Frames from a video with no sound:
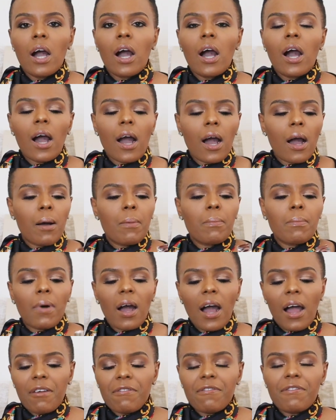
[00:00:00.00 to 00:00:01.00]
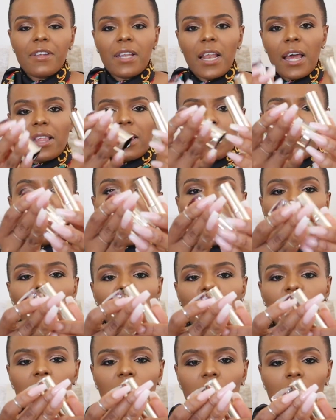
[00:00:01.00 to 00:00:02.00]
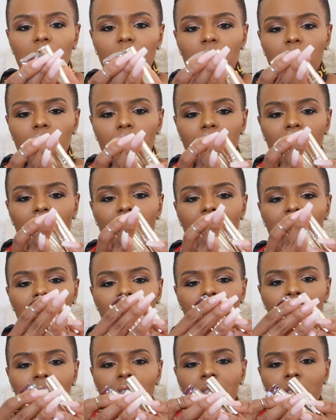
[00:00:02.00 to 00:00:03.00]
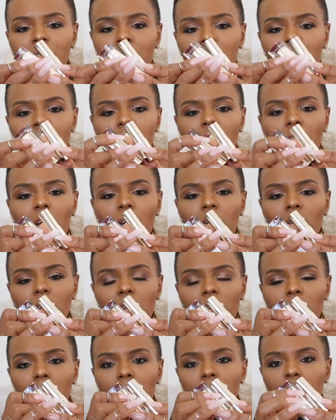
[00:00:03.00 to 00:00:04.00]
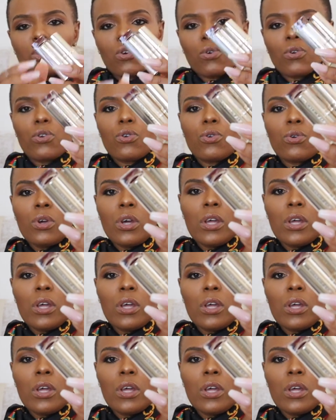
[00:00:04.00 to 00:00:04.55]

I feel like the packaging, hang on, let me show you.